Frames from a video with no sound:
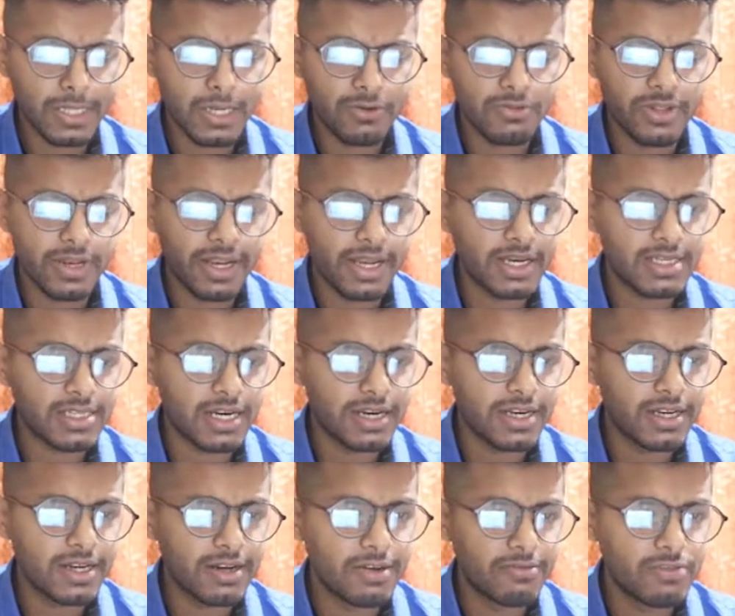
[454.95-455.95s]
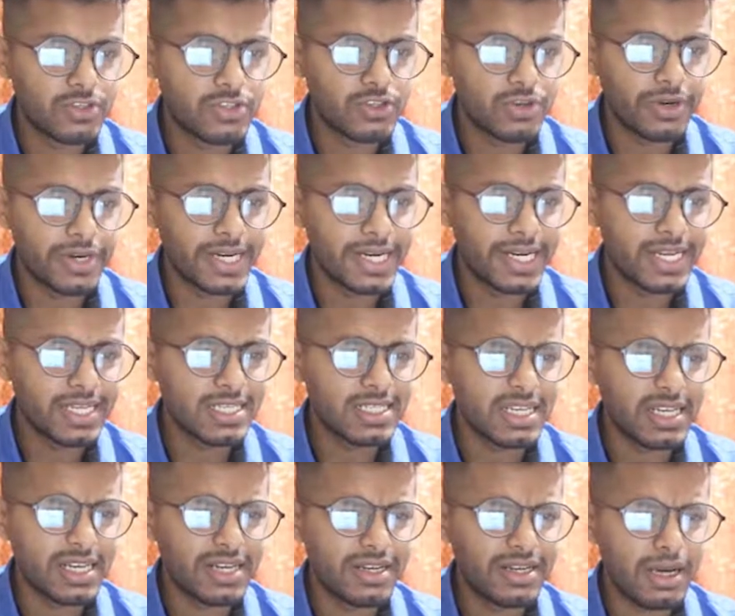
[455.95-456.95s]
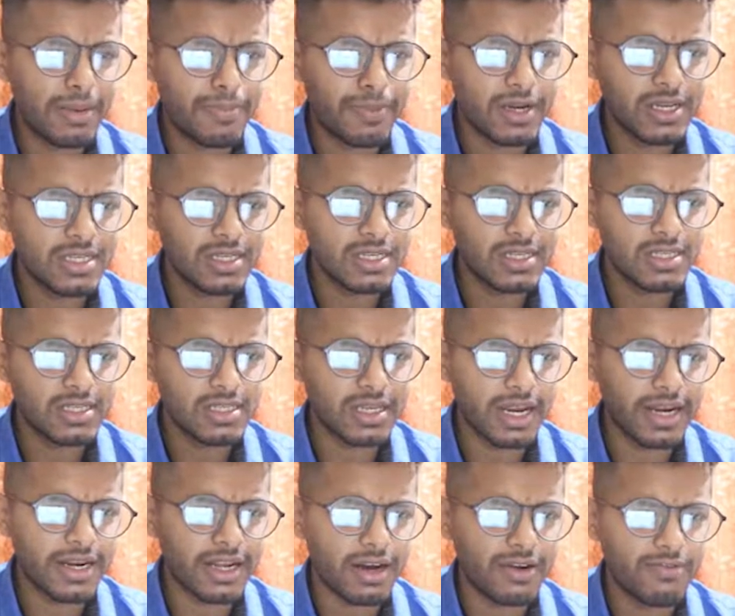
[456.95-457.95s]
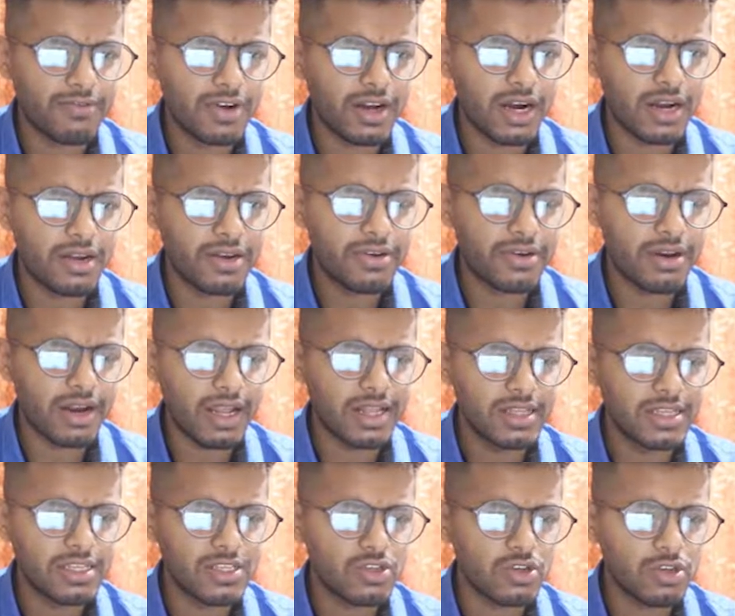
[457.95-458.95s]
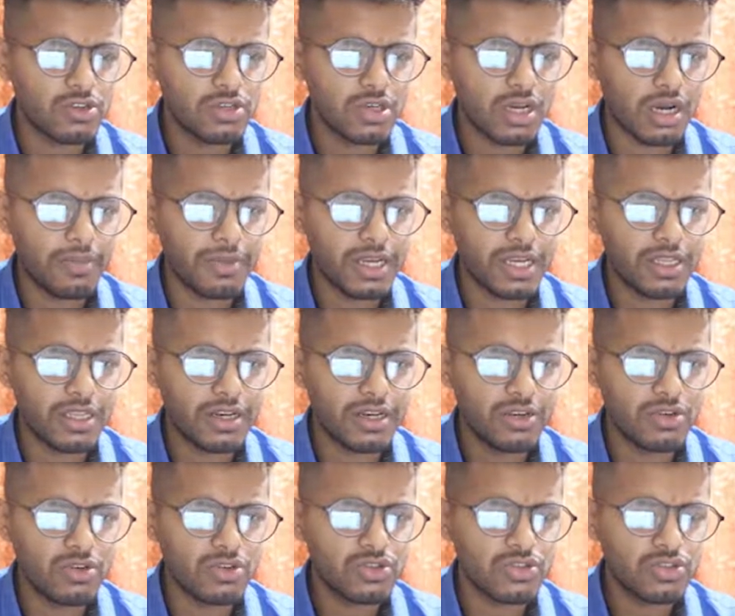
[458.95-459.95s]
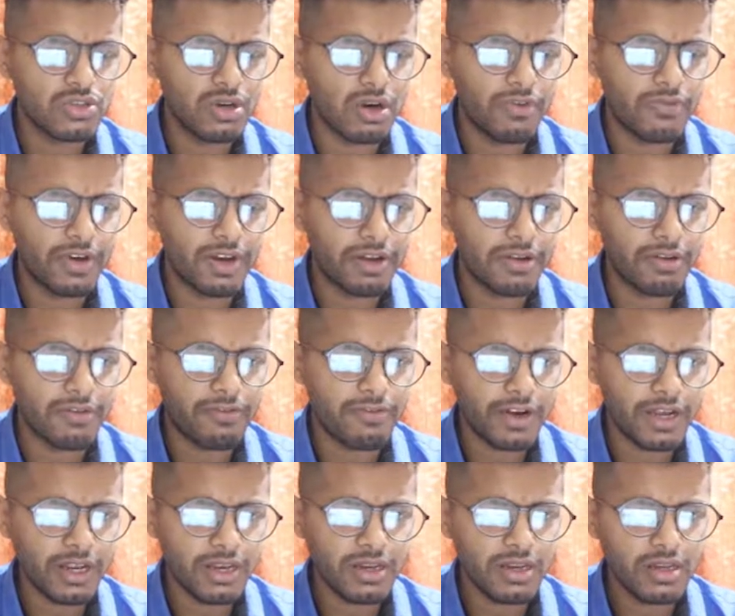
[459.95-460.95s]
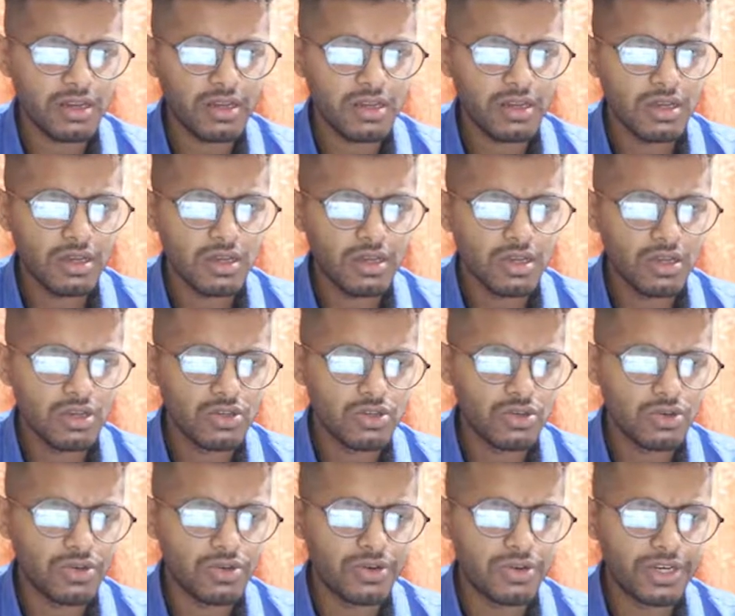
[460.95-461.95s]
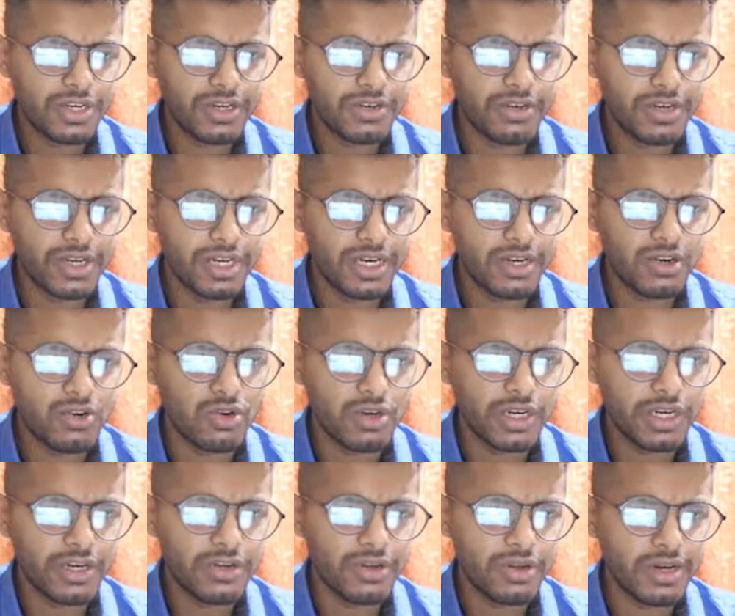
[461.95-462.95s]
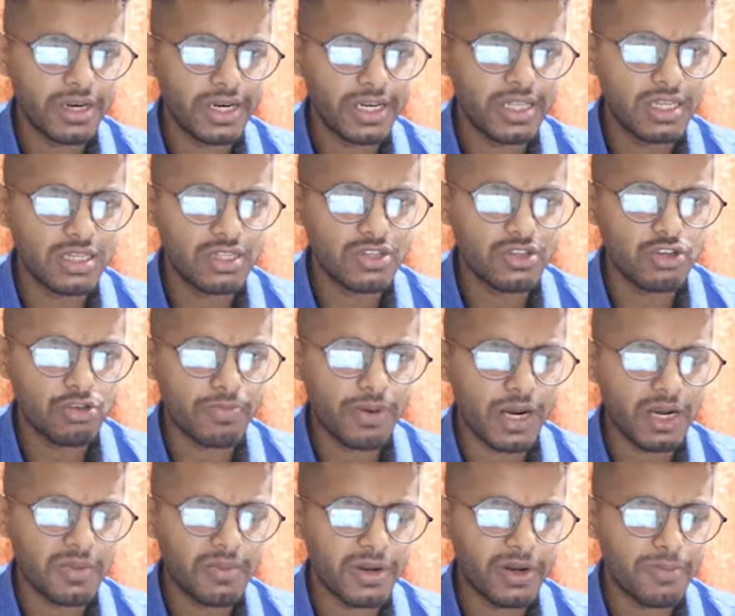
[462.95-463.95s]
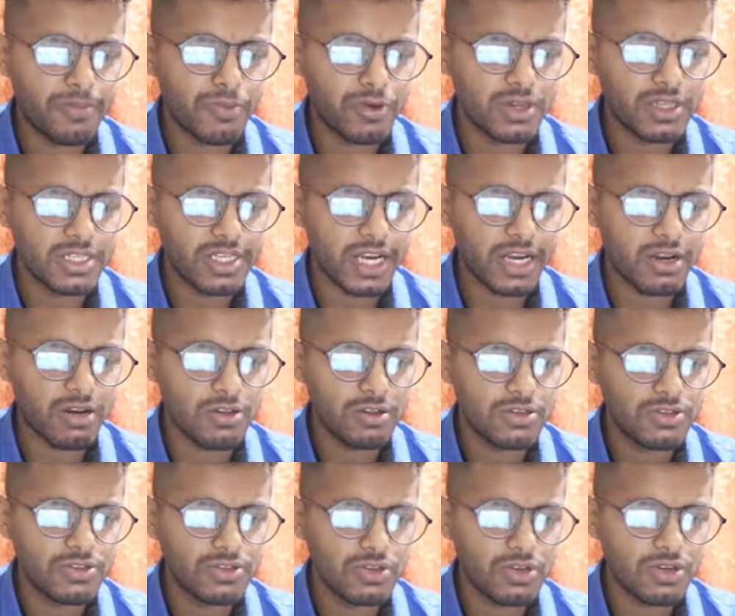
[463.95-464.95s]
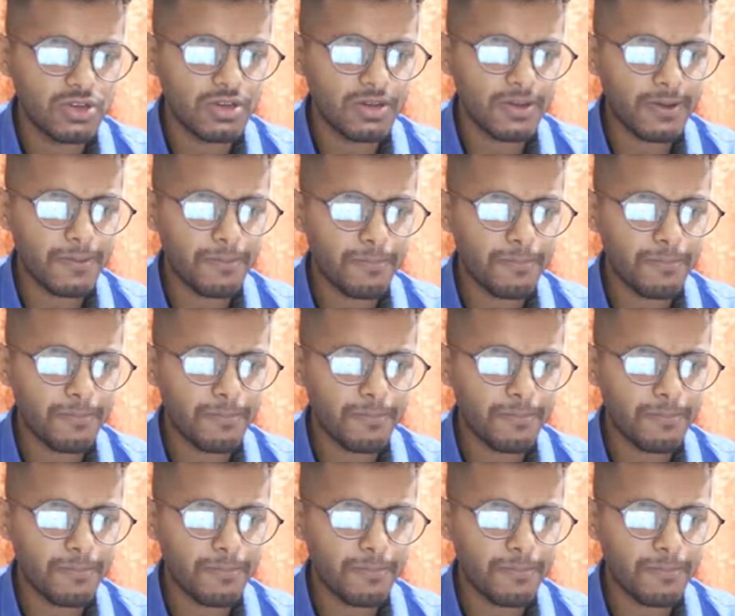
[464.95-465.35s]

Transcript: the next article which you read is India presence at Afghan trial. This is also coming in the news often and often. So no need to read, no need to read this new parliament project also.